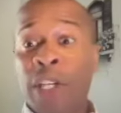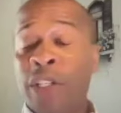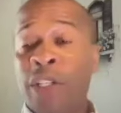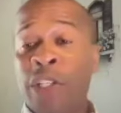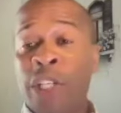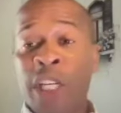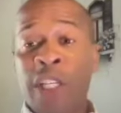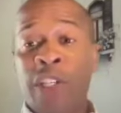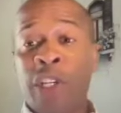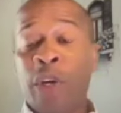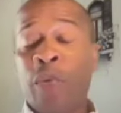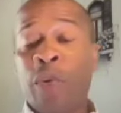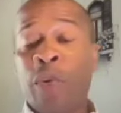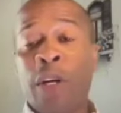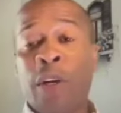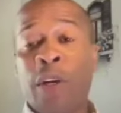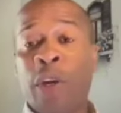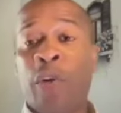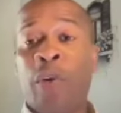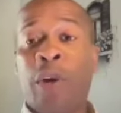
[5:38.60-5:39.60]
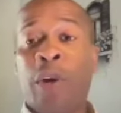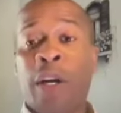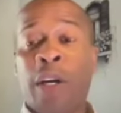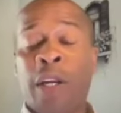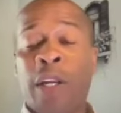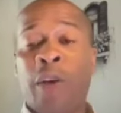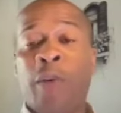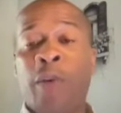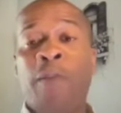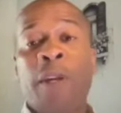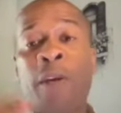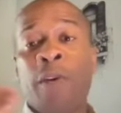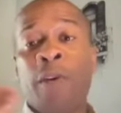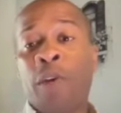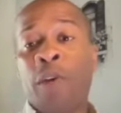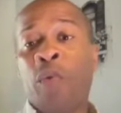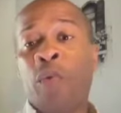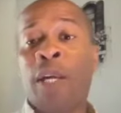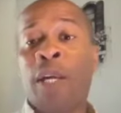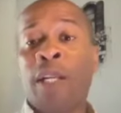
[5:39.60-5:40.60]
Just, just oh, you were, you were, oh, yeah. you
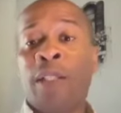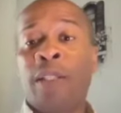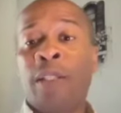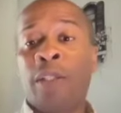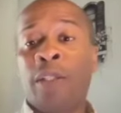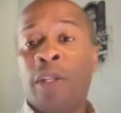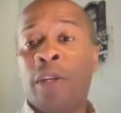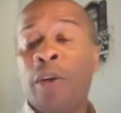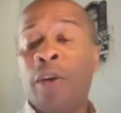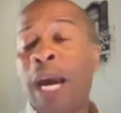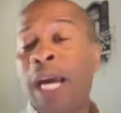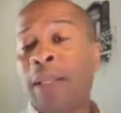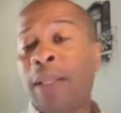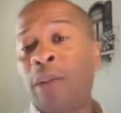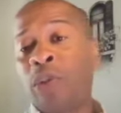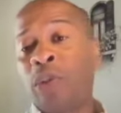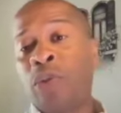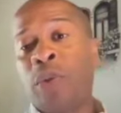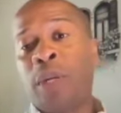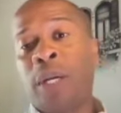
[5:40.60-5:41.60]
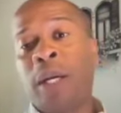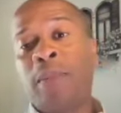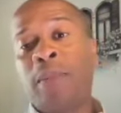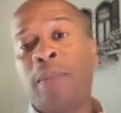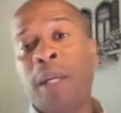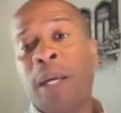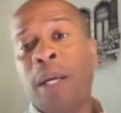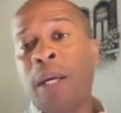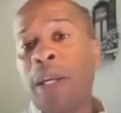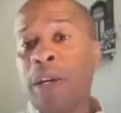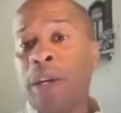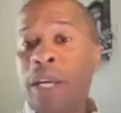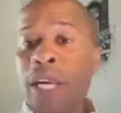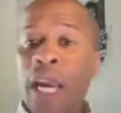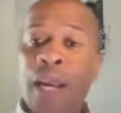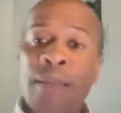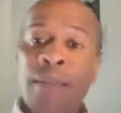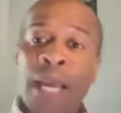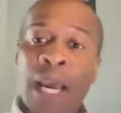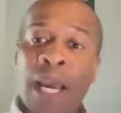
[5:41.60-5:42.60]
you went through, you had the trip, you
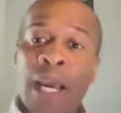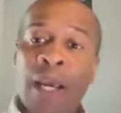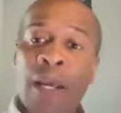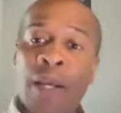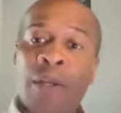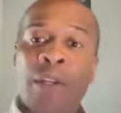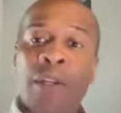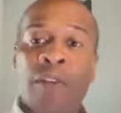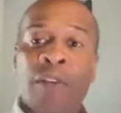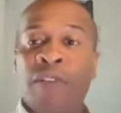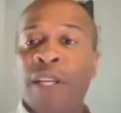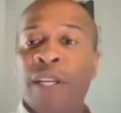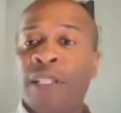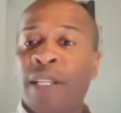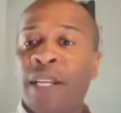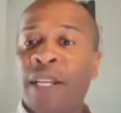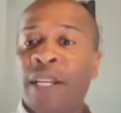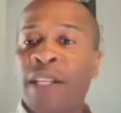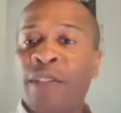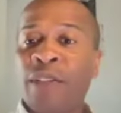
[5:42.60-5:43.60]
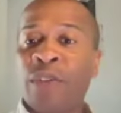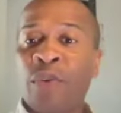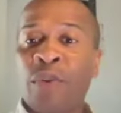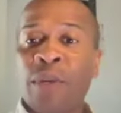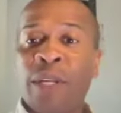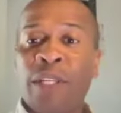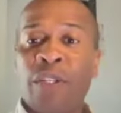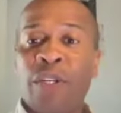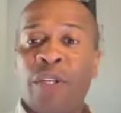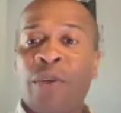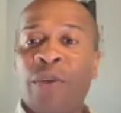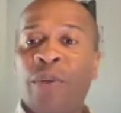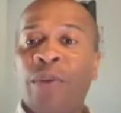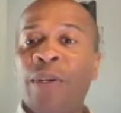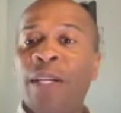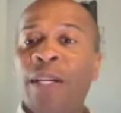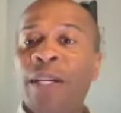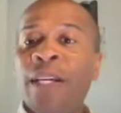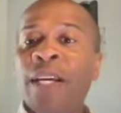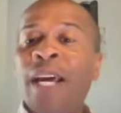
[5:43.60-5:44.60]
came down, you visited twenty-two,
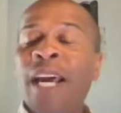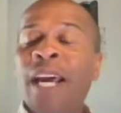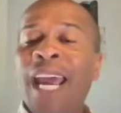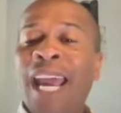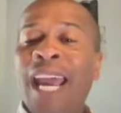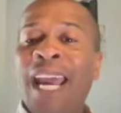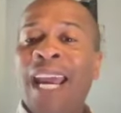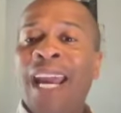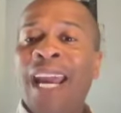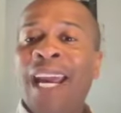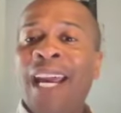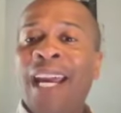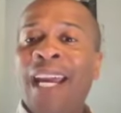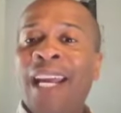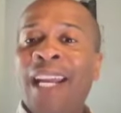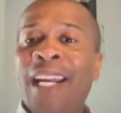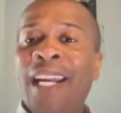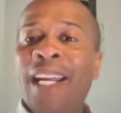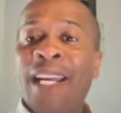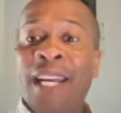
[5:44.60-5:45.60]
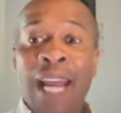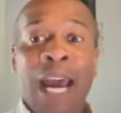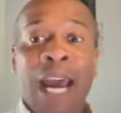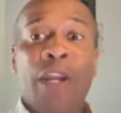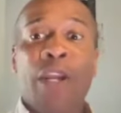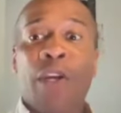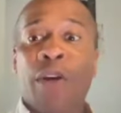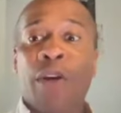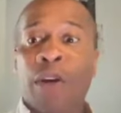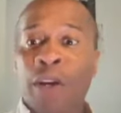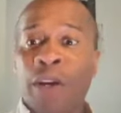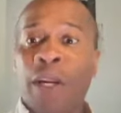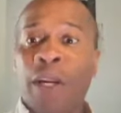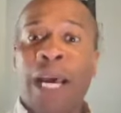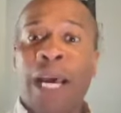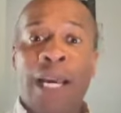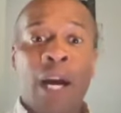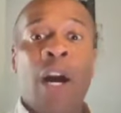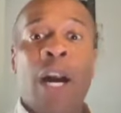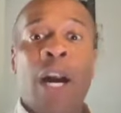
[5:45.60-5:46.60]
and now you're you're
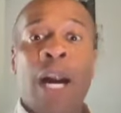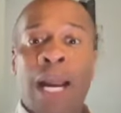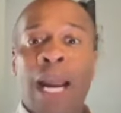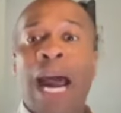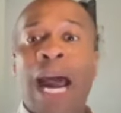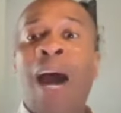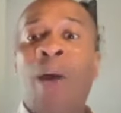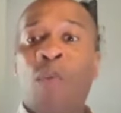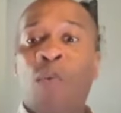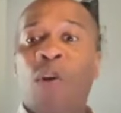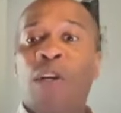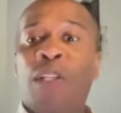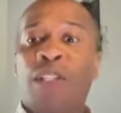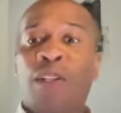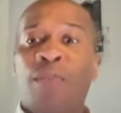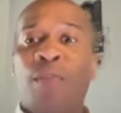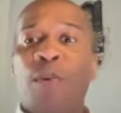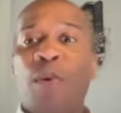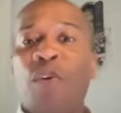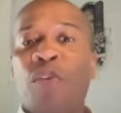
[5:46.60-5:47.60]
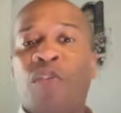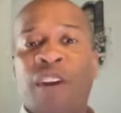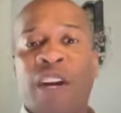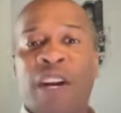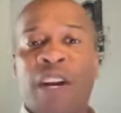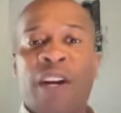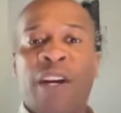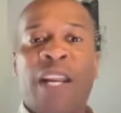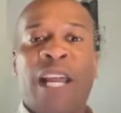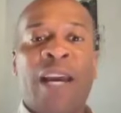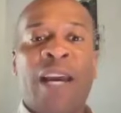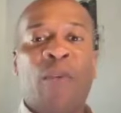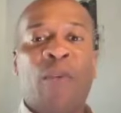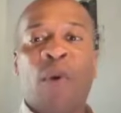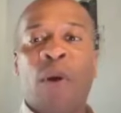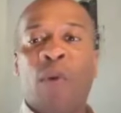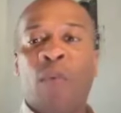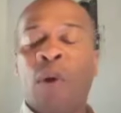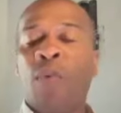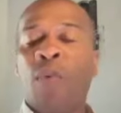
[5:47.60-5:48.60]
like, all right, I want to move here. Like,
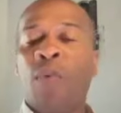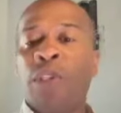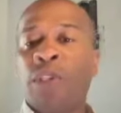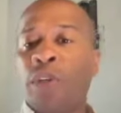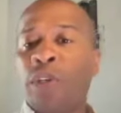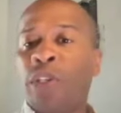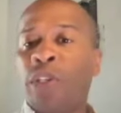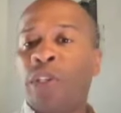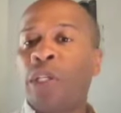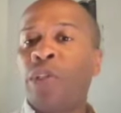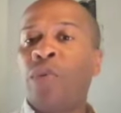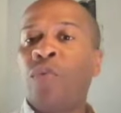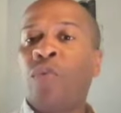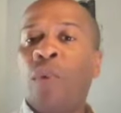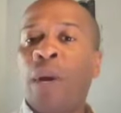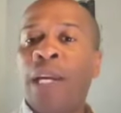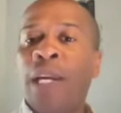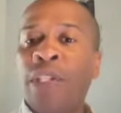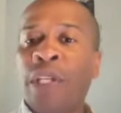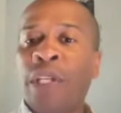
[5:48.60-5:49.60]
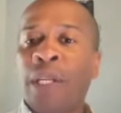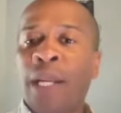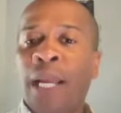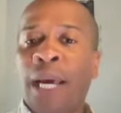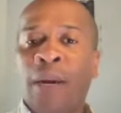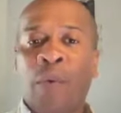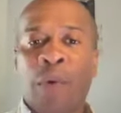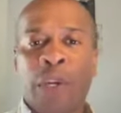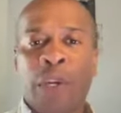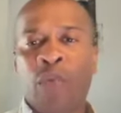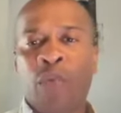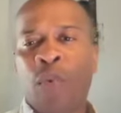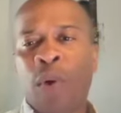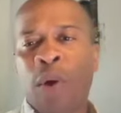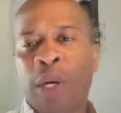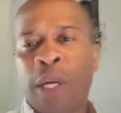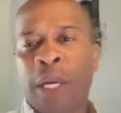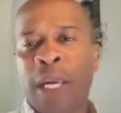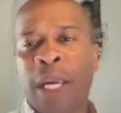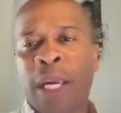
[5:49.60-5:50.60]
what what was your situation like? Were you
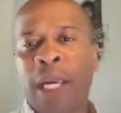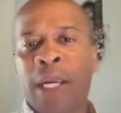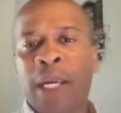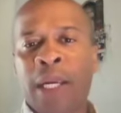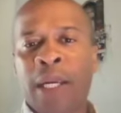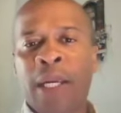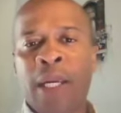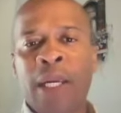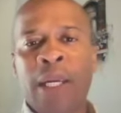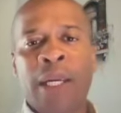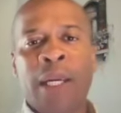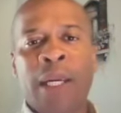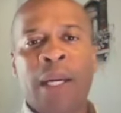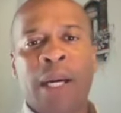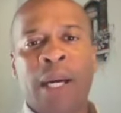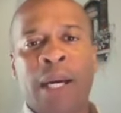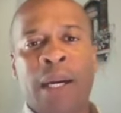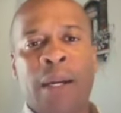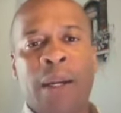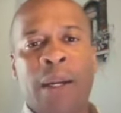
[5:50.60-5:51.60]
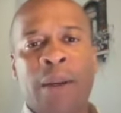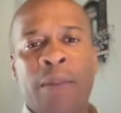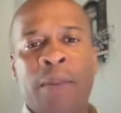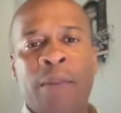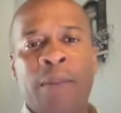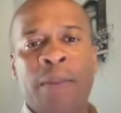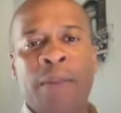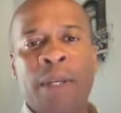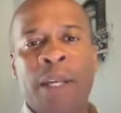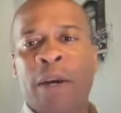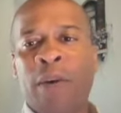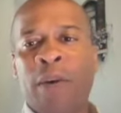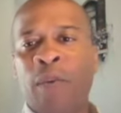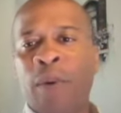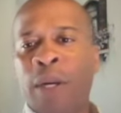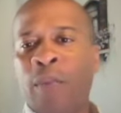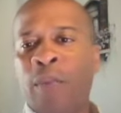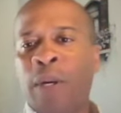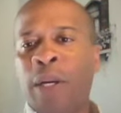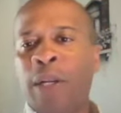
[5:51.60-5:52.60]
working? Um, you know,
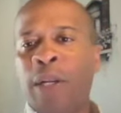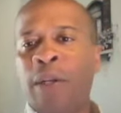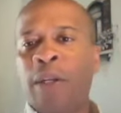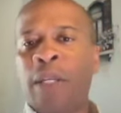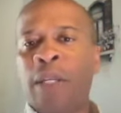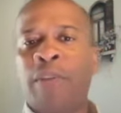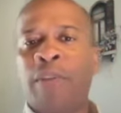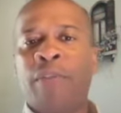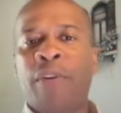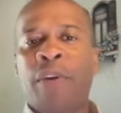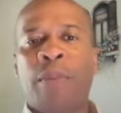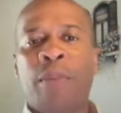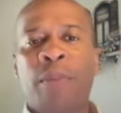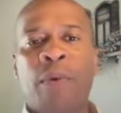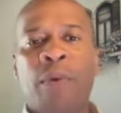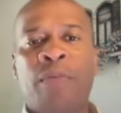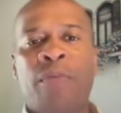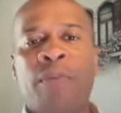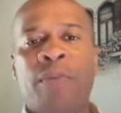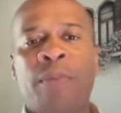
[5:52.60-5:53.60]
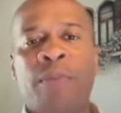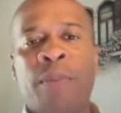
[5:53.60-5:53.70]
what what did it look like for you to move?